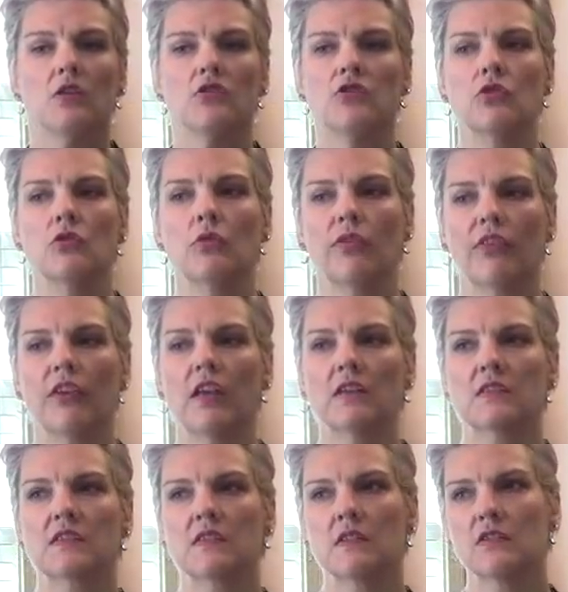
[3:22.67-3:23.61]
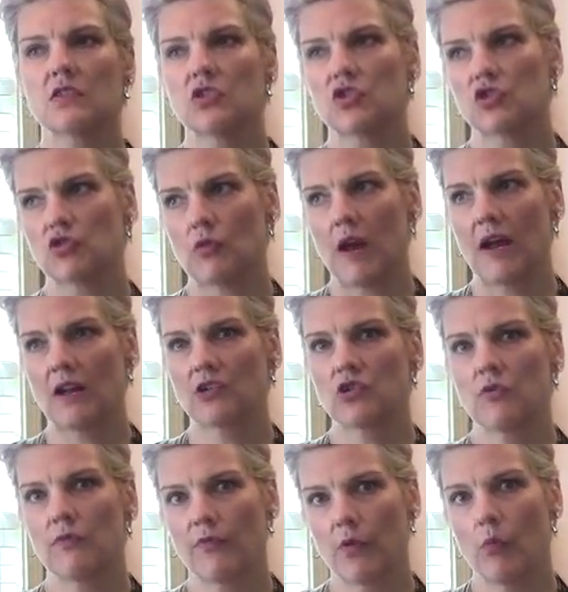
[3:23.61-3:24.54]
Do things that
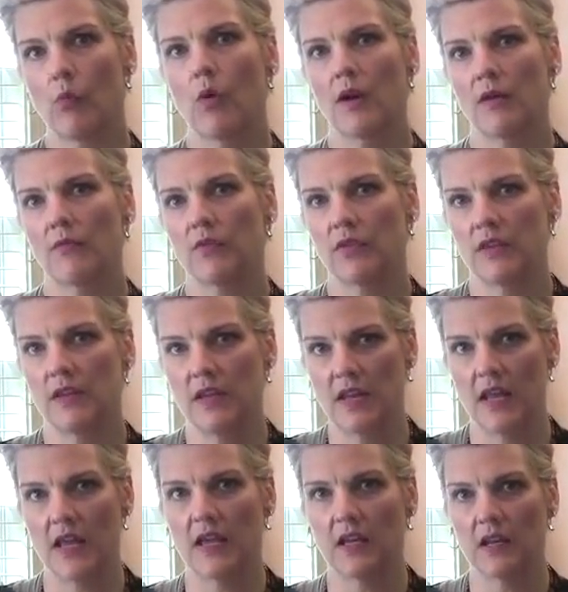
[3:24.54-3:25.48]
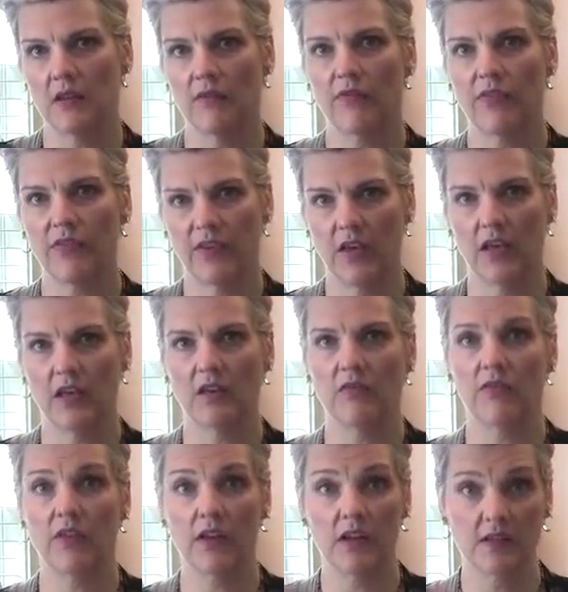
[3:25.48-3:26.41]
distract you from whatever the negative
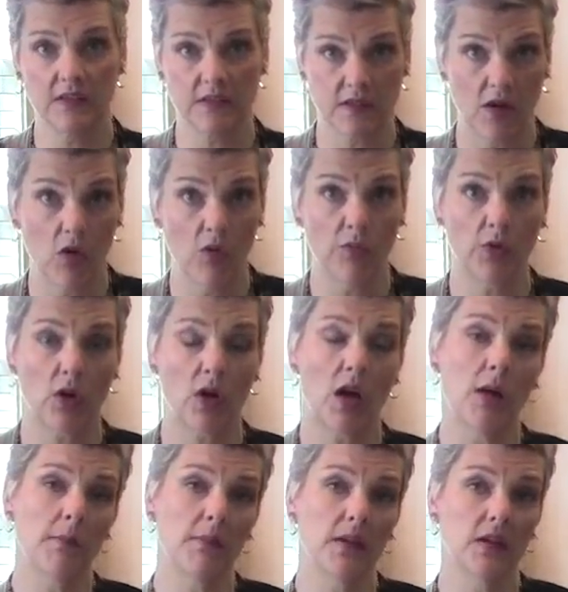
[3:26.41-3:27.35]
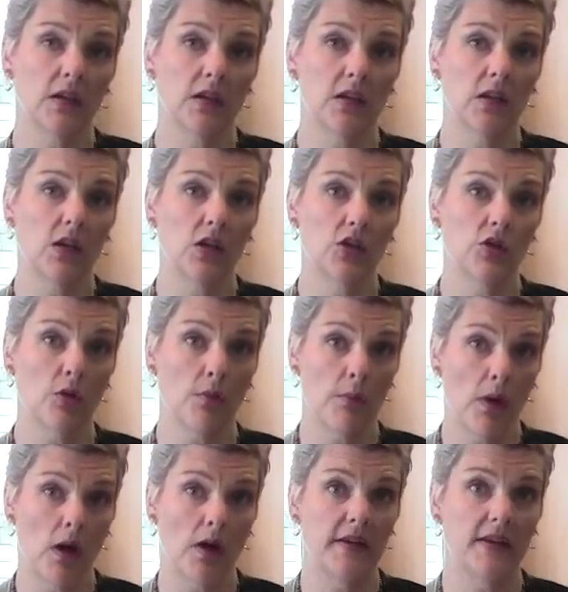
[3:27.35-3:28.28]
thing that is overcoming your
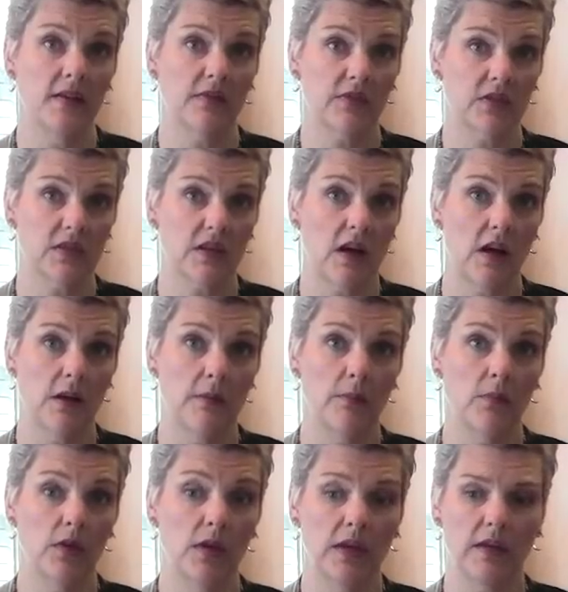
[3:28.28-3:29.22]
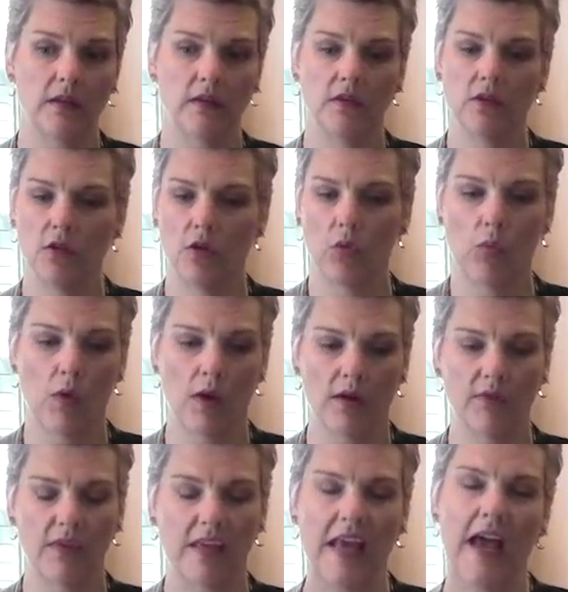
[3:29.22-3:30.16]
mind at the time, and, you know,
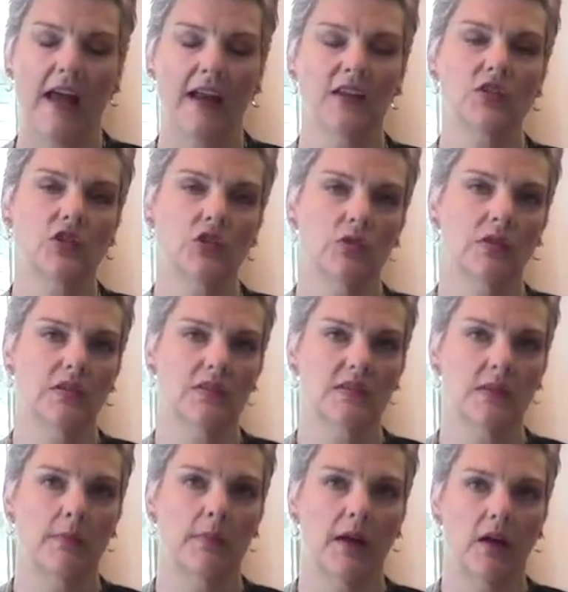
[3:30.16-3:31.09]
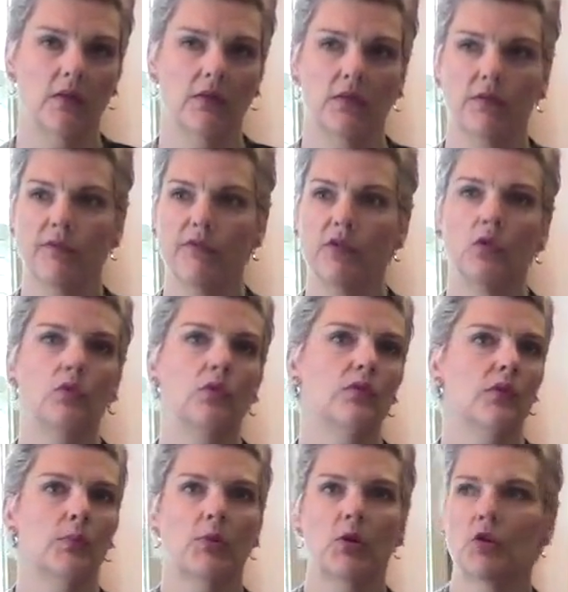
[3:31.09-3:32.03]
whatever the attitude is about the
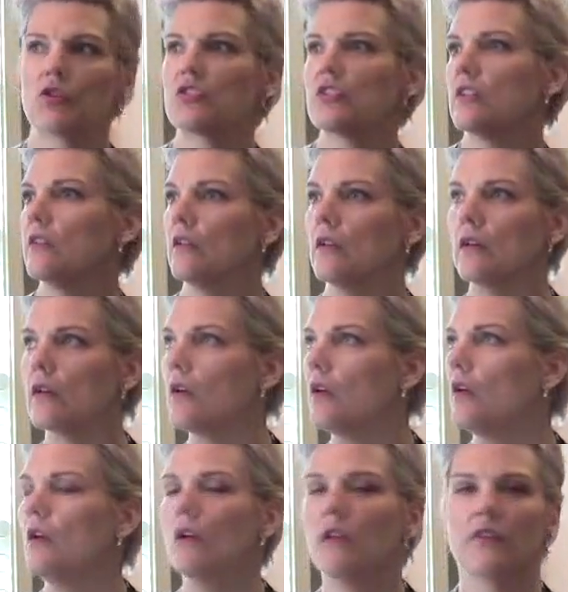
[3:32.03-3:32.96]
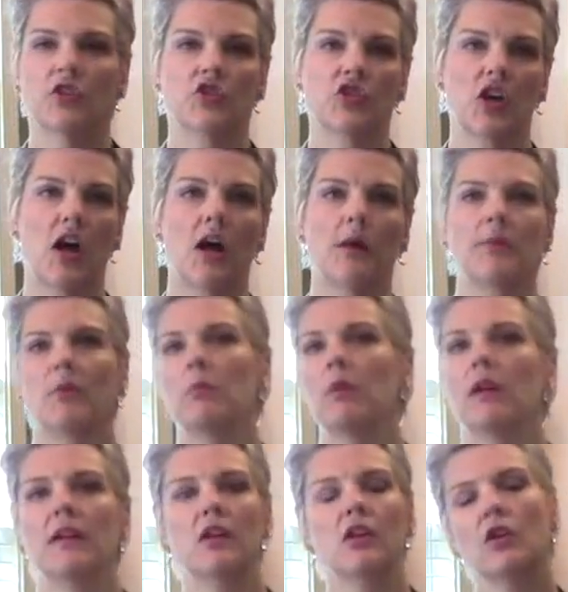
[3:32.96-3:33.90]
food, the person, the job, the
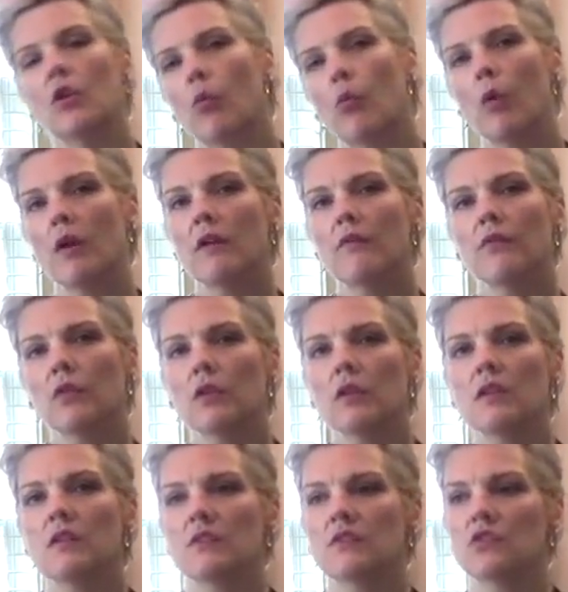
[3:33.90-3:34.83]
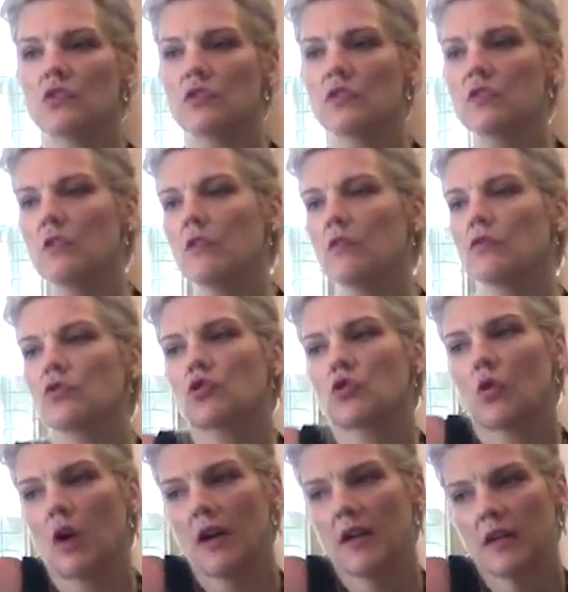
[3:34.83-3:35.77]
money, you know, whatever it is, just, you know,
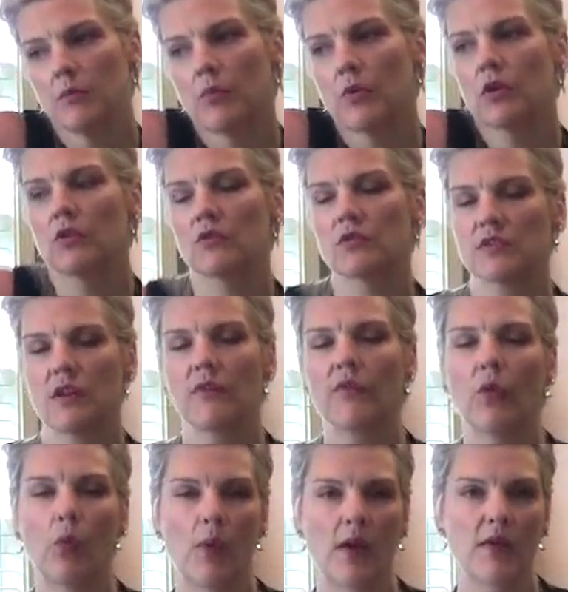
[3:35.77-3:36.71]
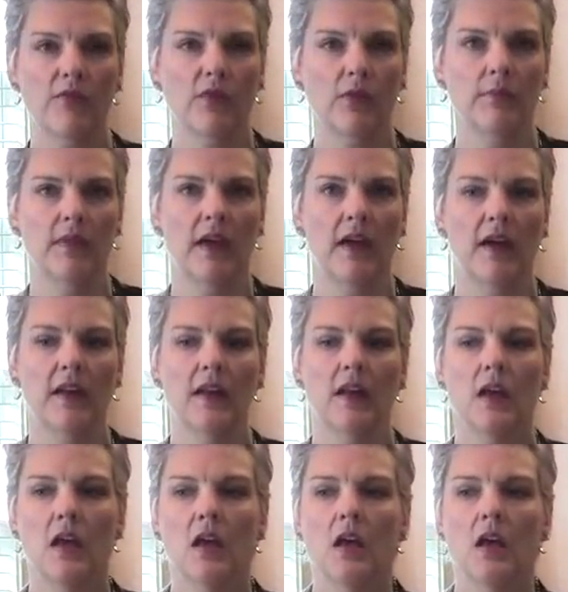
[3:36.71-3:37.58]
try to bring yourself away from that.